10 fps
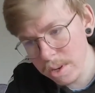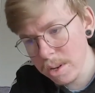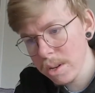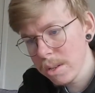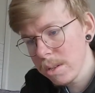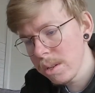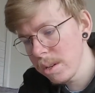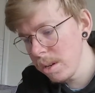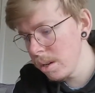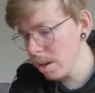cards
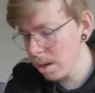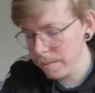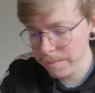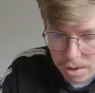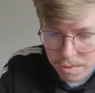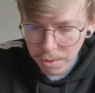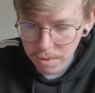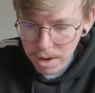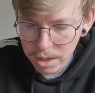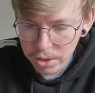in here. Load
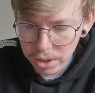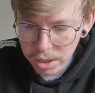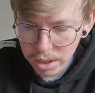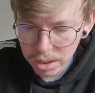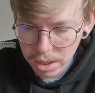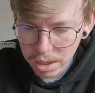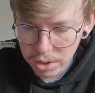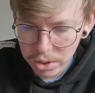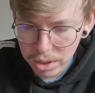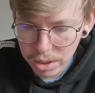more energies,
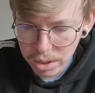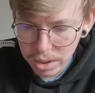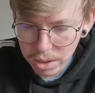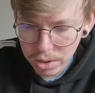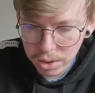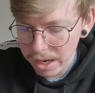energies.